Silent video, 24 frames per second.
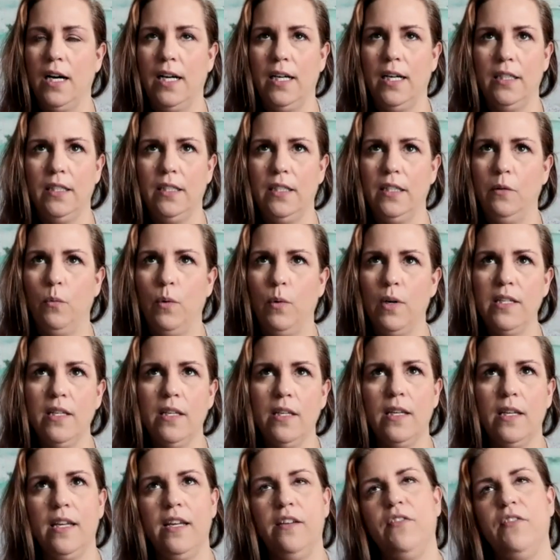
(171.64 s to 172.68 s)
it wasn't
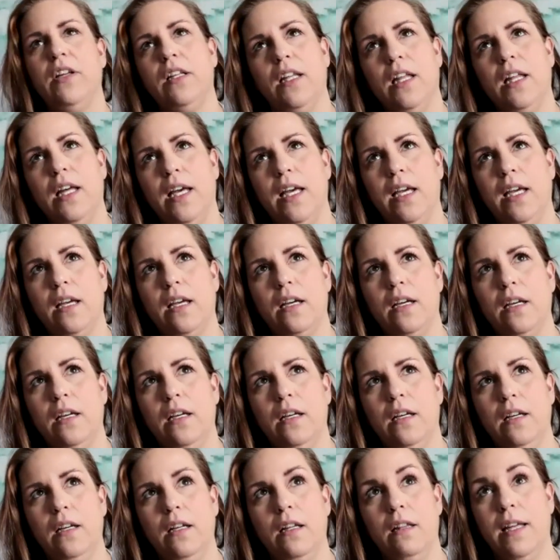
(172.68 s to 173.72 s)
even like
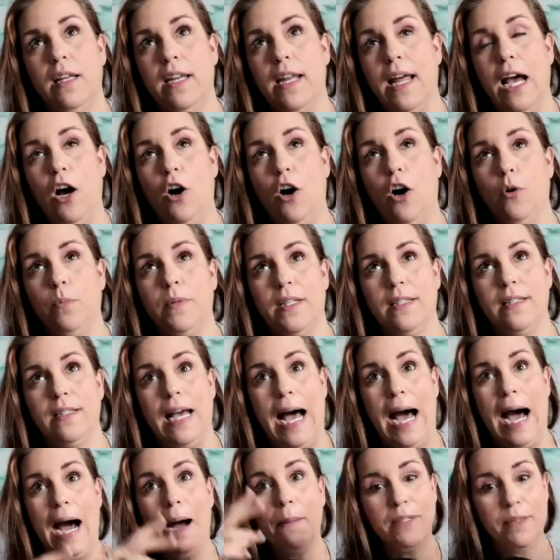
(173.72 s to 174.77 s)
that it helped us
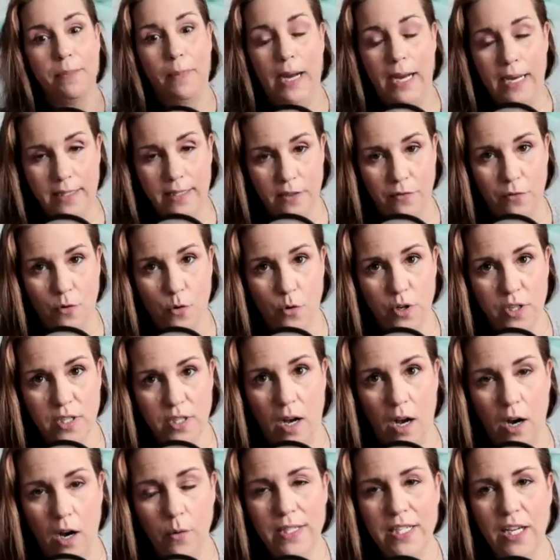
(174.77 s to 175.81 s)
optimize. Of course, it
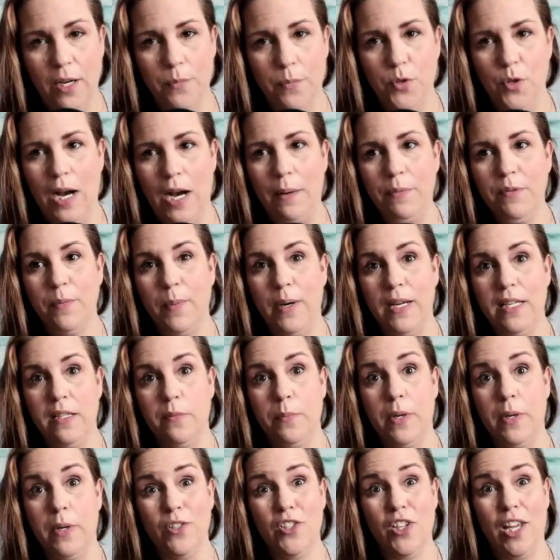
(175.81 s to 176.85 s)
always helps you optimize, but
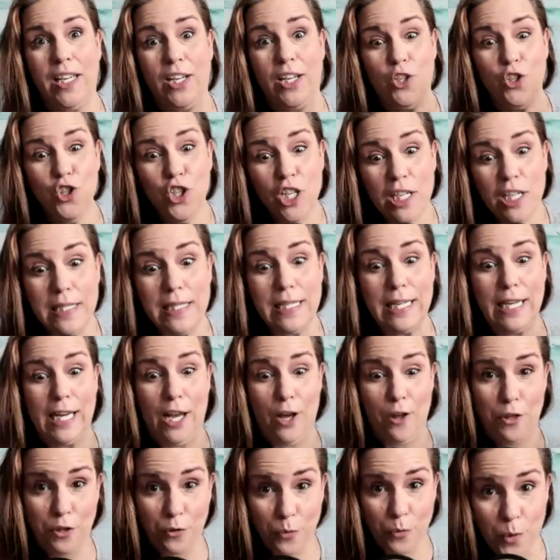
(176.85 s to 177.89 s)
it was like just to
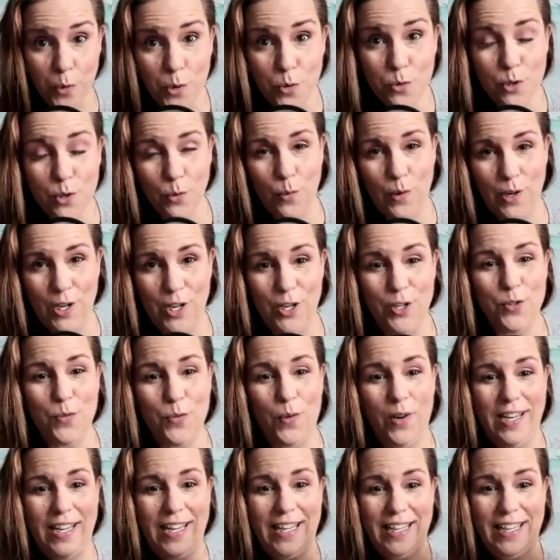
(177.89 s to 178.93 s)
get through
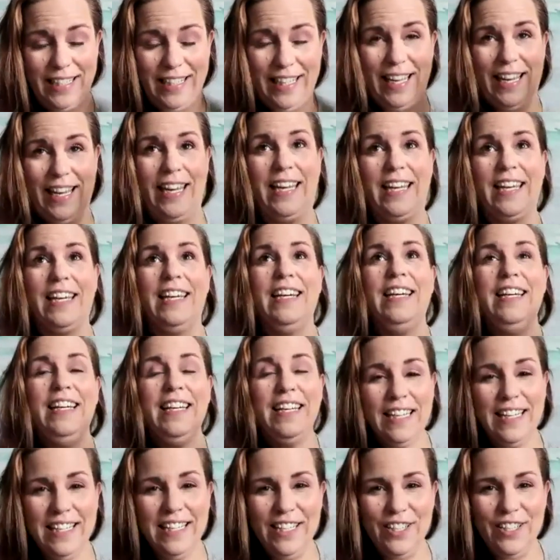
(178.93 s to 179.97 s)
2020 and like,
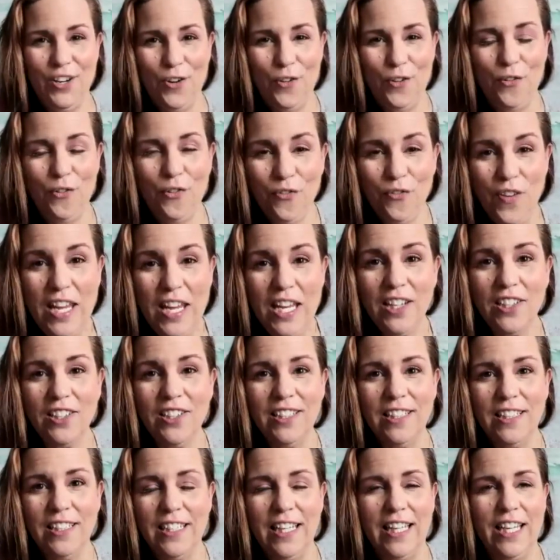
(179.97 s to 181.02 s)
you know,
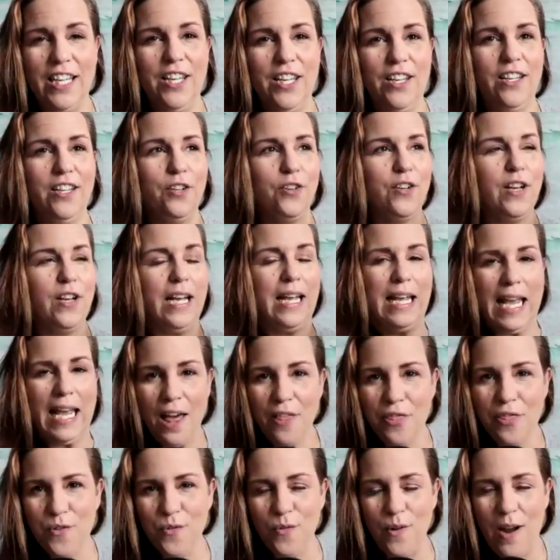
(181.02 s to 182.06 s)
feel like you could
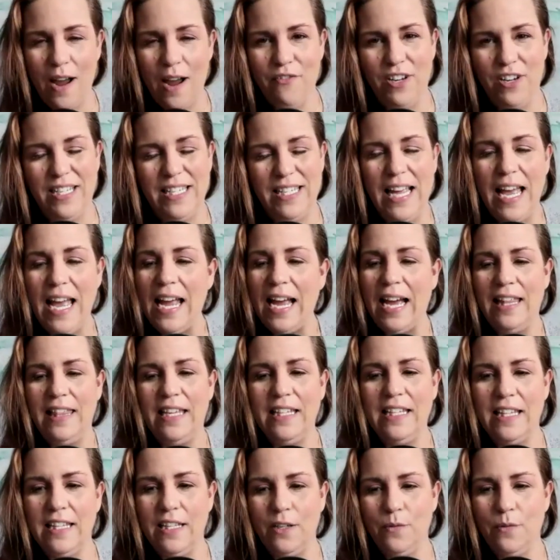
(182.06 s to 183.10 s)
get through every day. I
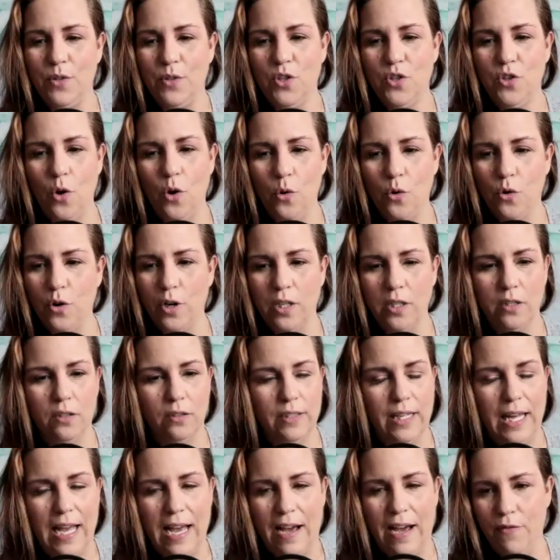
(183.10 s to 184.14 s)
think that it was so critical
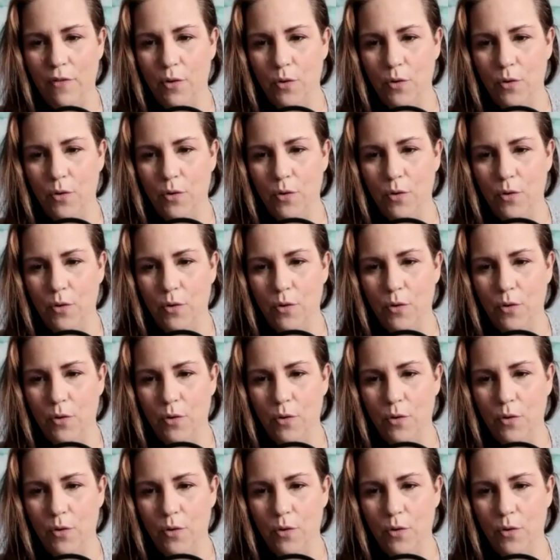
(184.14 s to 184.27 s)
to have those